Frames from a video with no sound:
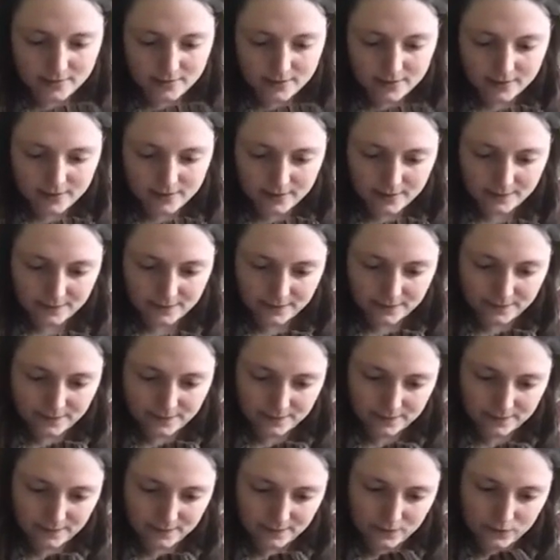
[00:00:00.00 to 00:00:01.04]
Um,
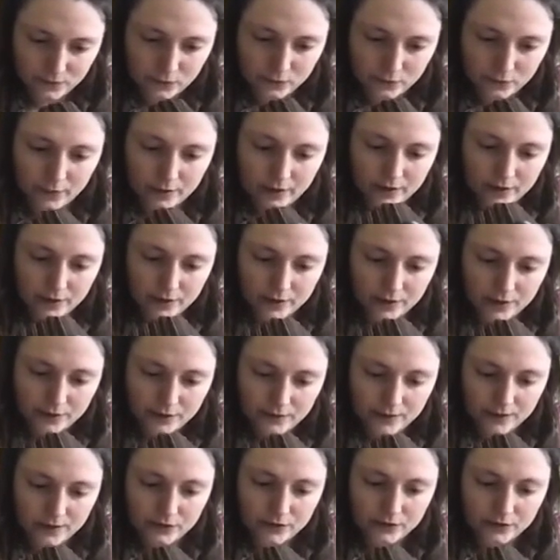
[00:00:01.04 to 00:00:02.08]
no rush, no
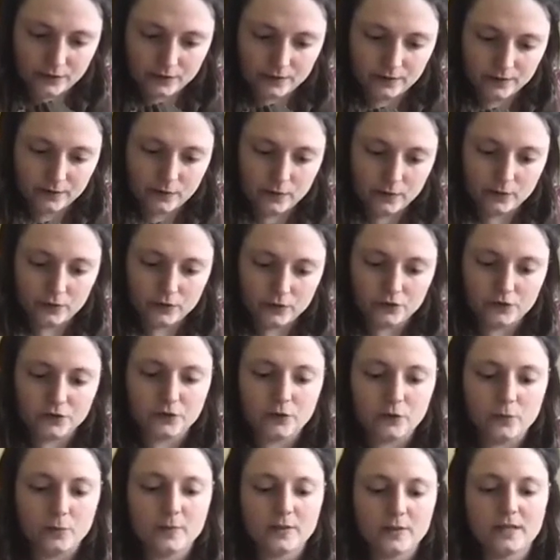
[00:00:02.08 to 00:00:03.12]
need to go
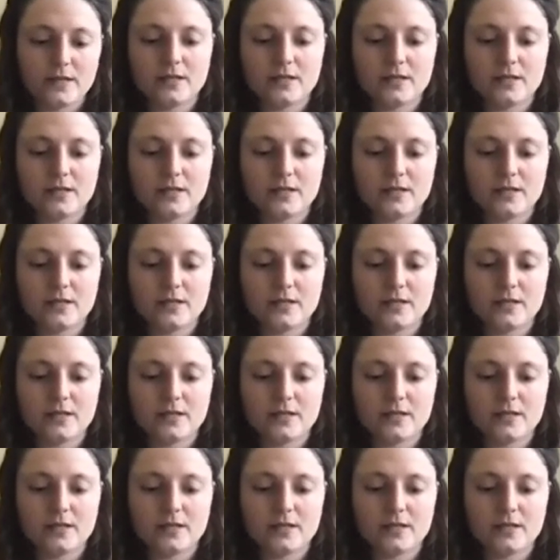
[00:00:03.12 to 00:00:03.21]
so big